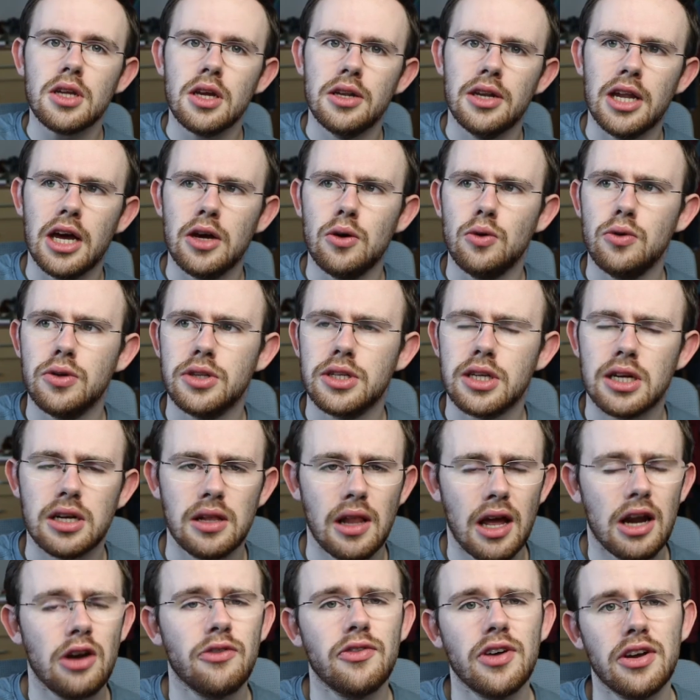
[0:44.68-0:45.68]
Now, to
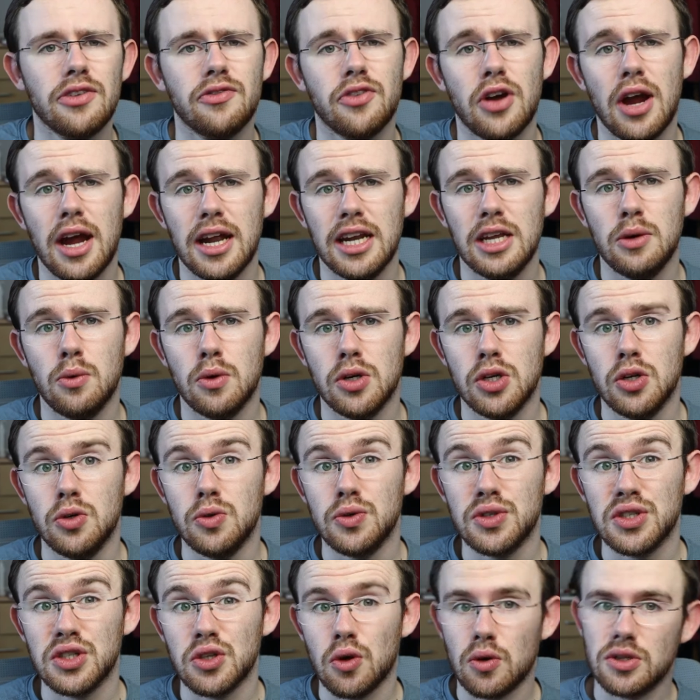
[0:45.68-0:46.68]
clarify for anyone
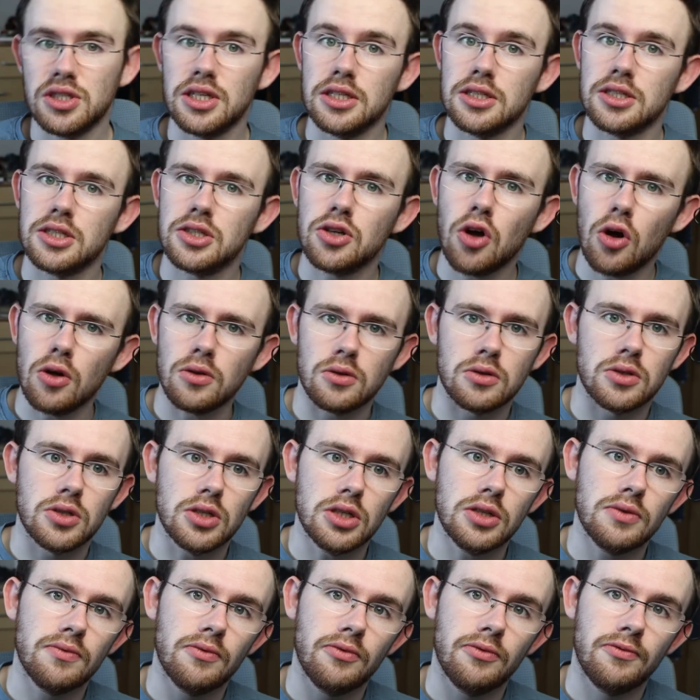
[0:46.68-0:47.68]
who's not in
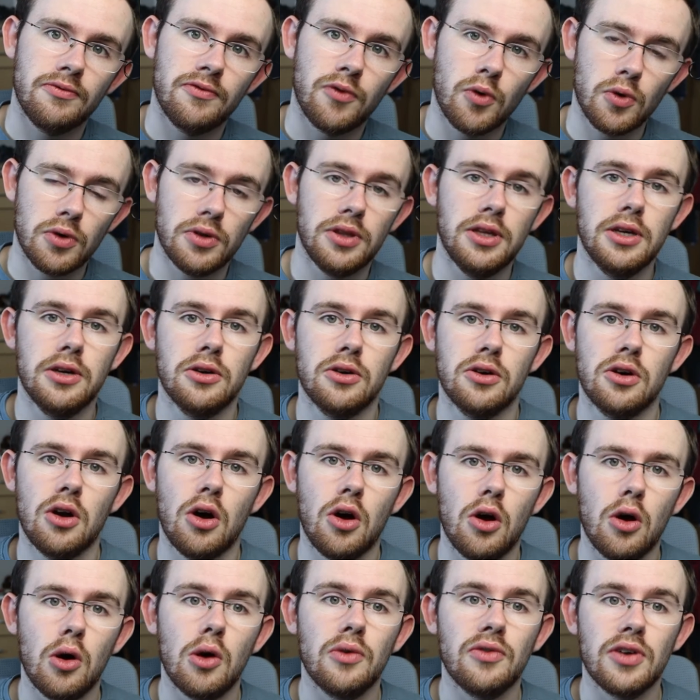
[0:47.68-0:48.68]
Scotland, fourth
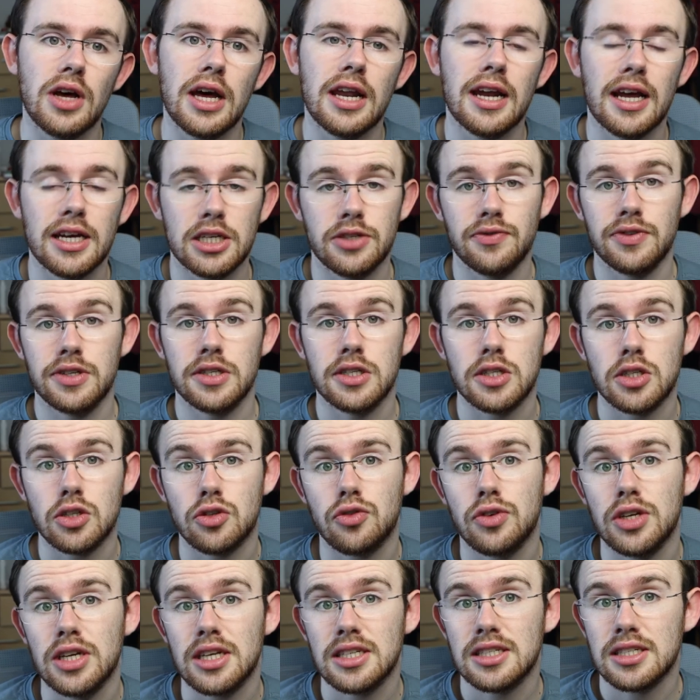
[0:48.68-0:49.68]
year of an astrophysics
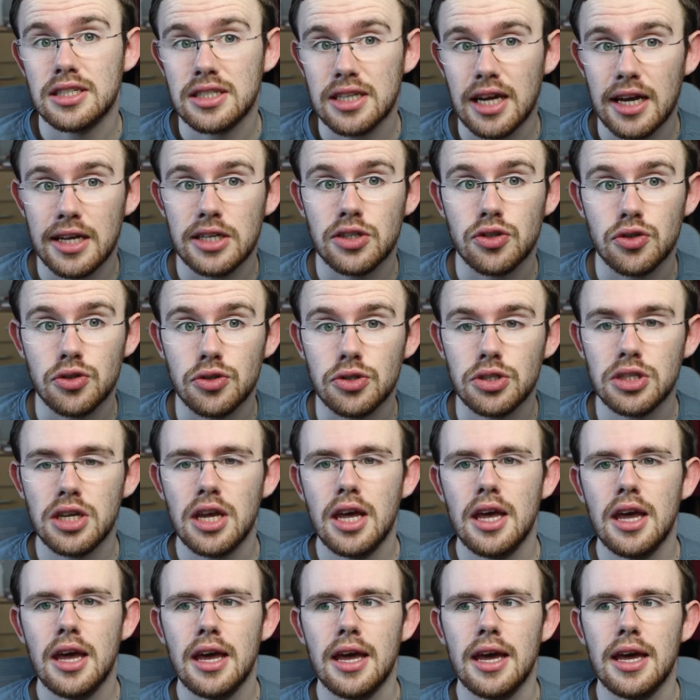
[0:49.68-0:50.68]
degree at St Andrews
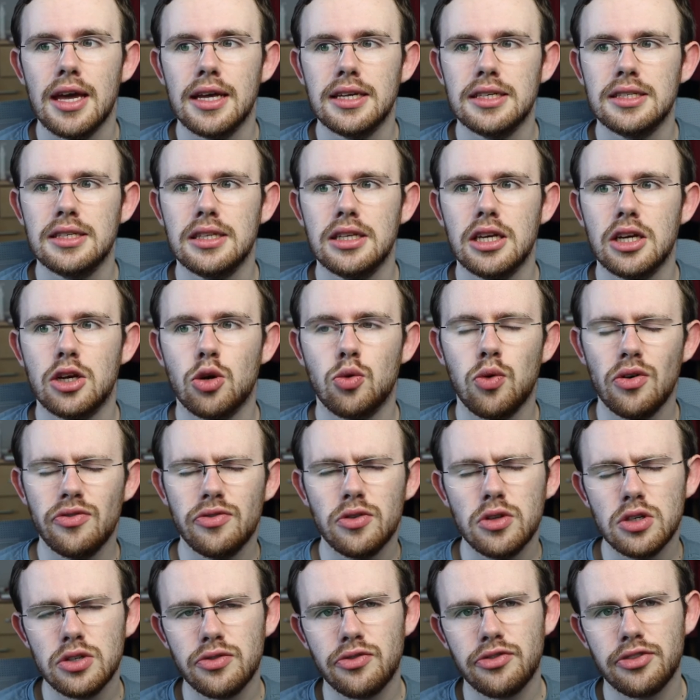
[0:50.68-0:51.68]
is the
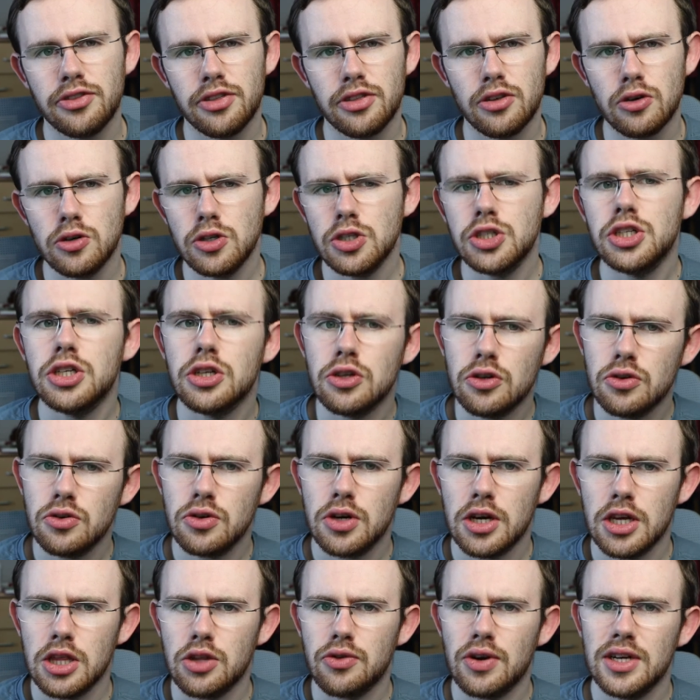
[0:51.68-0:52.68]
equivalent of third
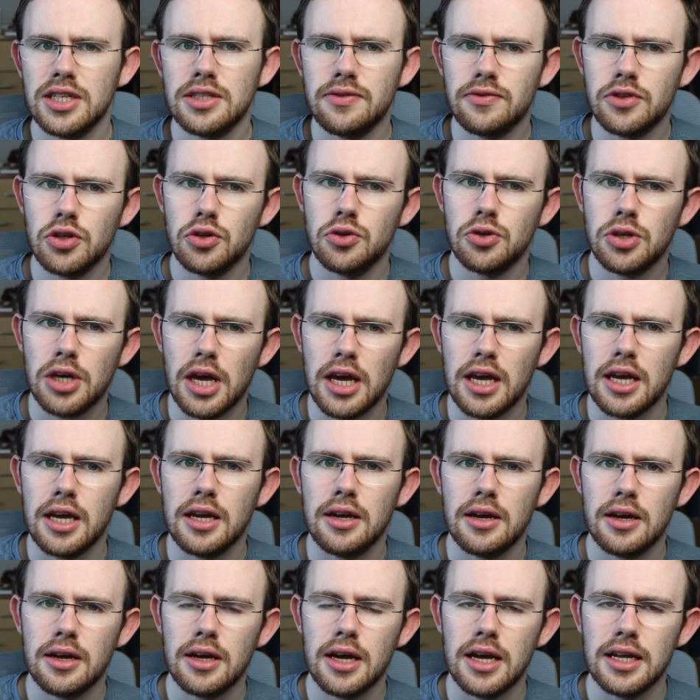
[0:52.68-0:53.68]
year in the rest of the
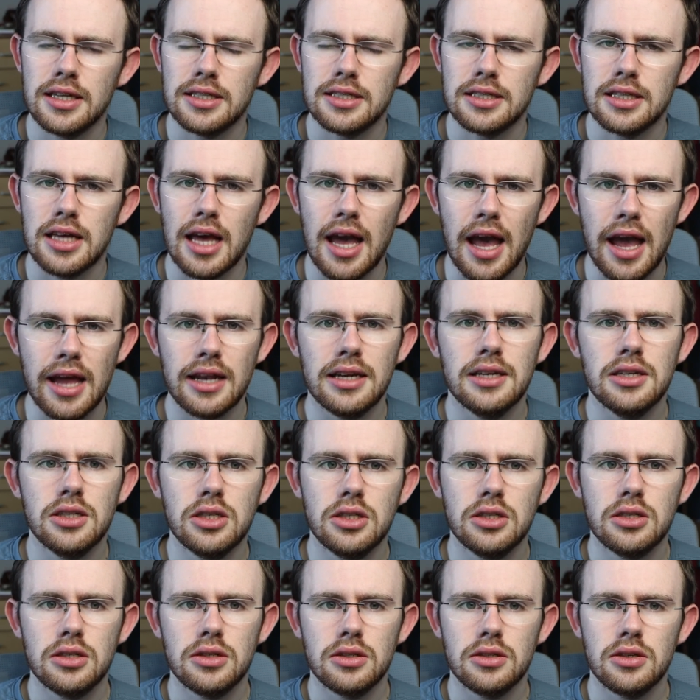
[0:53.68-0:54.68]
UK. It's the
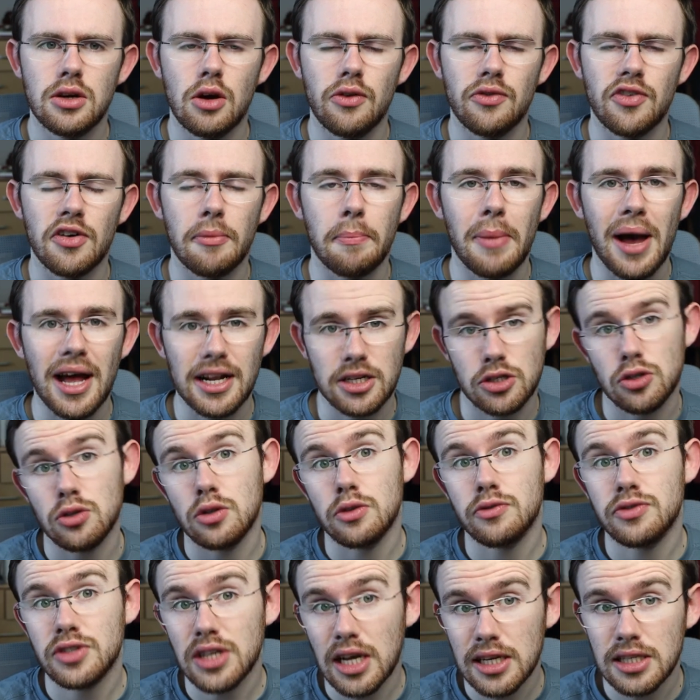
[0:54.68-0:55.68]
end of a
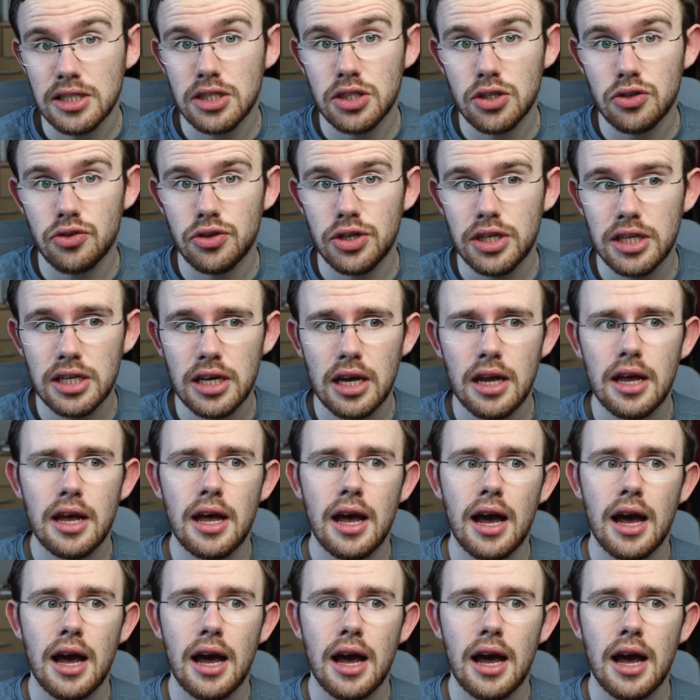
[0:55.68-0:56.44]
Bachelor of Science degree,